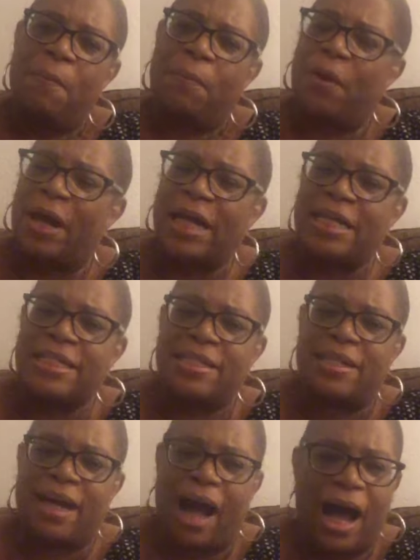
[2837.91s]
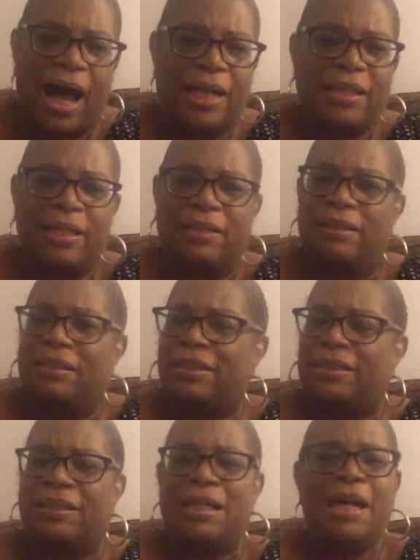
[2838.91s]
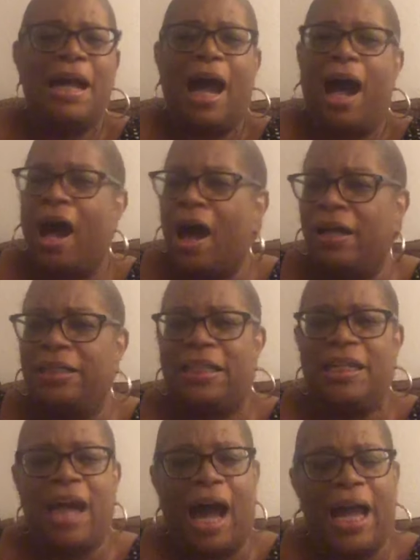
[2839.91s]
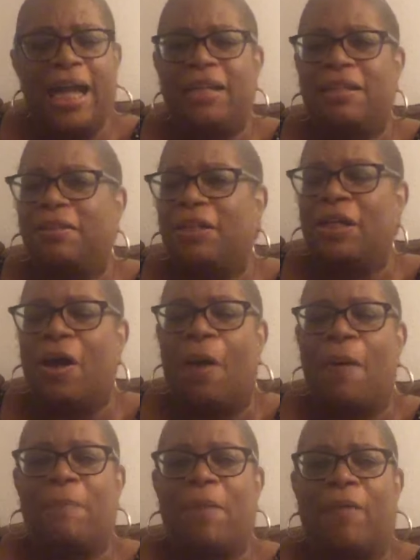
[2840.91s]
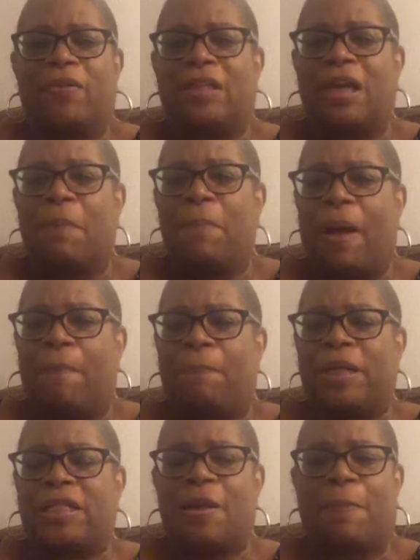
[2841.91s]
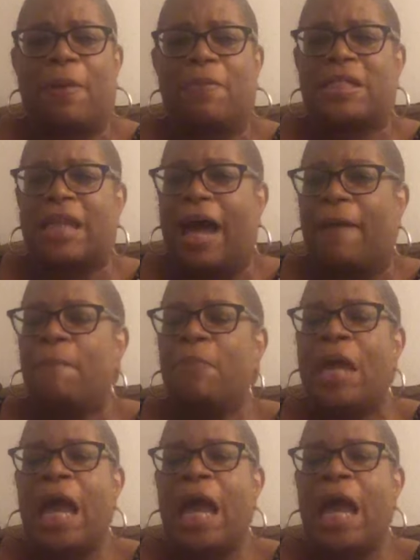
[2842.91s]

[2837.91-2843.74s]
Praise God. It just hung tonight. You know, I, I was thinking about Bishop. He was like,